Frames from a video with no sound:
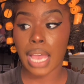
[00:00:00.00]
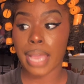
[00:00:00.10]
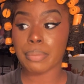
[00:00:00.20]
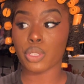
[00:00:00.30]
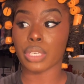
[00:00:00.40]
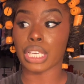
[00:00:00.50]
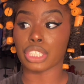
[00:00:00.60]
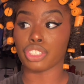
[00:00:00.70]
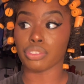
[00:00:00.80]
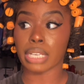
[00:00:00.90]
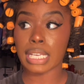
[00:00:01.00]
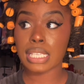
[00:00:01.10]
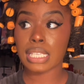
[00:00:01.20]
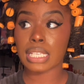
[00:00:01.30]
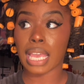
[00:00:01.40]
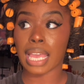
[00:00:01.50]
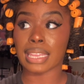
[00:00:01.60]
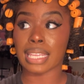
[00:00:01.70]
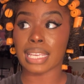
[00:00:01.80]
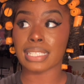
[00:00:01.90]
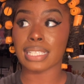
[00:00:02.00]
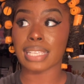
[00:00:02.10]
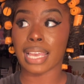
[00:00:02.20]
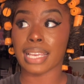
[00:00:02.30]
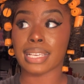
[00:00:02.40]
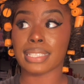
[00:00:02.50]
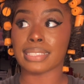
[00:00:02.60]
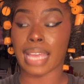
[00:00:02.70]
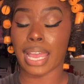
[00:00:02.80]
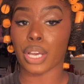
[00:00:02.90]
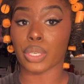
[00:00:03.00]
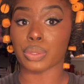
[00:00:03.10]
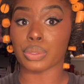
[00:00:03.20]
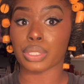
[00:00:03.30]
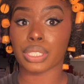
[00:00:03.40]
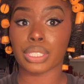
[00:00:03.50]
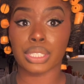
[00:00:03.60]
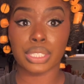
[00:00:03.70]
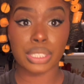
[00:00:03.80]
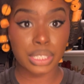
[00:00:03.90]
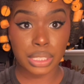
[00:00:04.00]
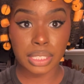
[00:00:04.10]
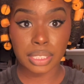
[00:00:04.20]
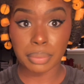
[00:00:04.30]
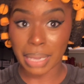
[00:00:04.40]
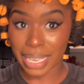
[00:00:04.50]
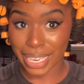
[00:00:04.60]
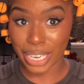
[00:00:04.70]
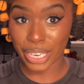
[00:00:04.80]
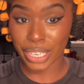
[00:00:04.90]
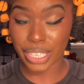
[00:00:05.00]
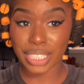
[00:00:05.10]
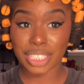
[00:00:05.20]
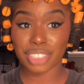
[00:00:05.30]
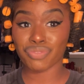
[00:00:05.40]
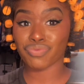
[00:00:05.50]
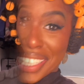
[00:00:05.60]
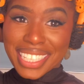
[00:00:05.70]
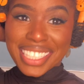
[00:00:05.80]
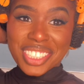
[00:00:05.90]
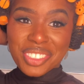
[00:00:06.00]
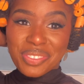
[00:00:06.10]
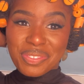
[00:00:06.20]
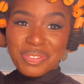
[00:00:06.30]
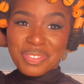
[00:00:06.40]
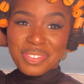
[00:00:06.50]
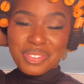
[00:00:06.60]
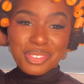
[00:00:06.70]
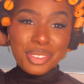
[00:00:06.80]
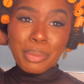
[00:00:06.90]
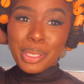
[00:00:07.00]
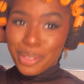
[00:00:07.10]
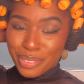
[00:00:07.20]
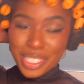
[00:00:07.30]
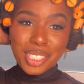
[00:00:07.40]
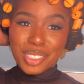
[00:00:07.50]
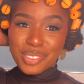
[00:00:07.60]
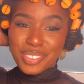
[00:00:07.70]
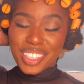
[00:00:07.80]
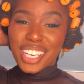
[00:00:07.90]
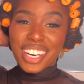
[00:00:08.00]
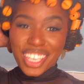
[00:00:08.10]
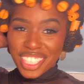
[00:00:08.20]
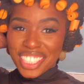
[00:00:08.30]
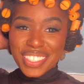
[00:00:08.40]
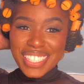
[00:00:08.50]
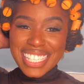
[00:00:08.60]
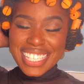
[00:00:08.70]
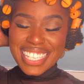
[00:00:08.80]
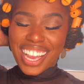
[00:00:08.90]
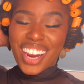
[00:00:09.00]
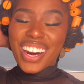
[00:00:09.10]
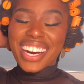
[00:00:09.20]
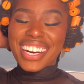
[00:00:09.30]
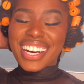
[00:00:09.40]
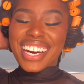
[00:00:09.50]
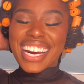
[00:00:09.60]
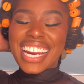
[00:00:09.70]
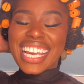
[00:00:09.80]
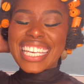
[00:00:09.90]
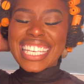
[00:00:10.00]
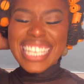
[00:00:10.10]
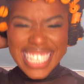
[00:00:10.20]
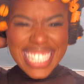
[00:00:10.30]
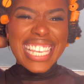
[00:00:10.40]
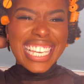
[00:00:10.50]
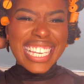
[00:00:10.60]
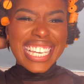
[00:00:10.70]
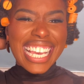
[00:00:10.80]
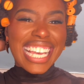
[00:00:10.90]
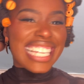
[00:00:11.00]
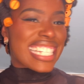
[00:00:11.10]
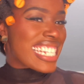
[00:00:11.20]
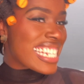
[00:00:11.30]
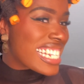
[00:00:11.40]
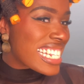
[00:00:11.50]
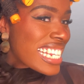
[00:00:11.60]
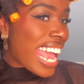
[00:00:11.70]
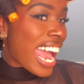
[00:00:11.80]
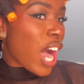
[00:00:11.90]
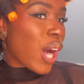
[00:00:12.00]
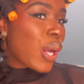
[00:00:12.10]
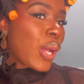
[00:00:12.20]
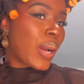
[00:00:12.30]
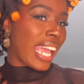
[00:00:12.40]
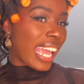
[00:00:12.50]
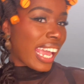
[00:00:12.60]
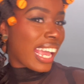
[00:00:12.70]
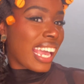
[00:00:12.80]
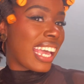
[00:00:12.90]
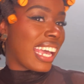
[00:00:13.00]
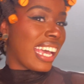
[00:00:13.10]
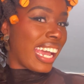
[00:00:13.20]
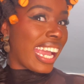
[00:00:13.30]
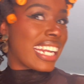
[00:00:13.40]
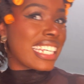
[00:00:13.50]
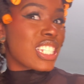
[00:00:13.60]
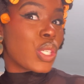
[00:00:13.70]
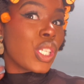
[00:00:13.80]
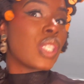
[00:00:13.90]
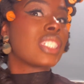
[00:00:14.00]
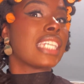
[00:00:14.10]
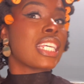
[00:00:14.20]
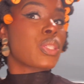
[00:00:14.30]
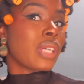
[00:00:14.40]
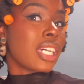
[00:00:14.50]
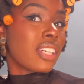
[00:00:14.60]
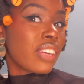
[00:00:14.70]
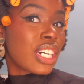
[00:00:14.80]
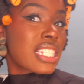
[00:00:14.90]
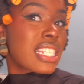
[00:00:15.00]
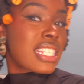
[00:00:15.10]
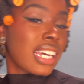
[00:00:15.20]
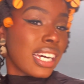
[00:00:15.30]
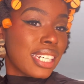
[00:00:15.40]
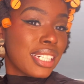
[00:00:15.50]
time to get dressed and then to take down my hair. Okay, the big reveal. The curls are eating down, okay? I had to just do a little test run first